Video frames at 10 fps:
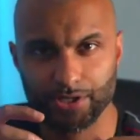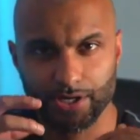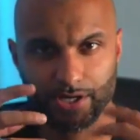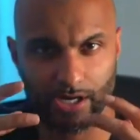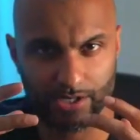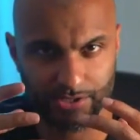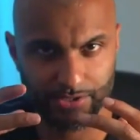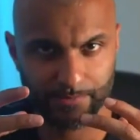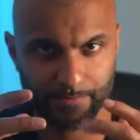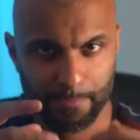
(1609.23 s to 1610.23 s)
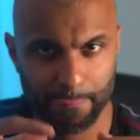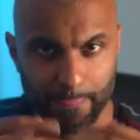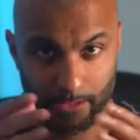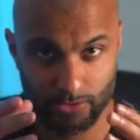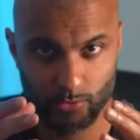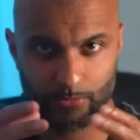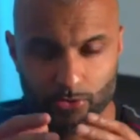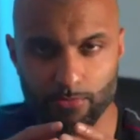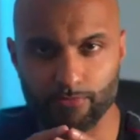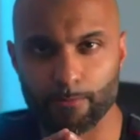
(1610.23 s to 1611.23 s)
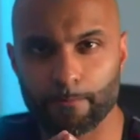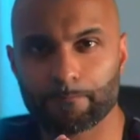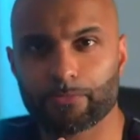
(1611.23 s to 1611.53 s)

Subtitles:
and harder. See where I'm coming from?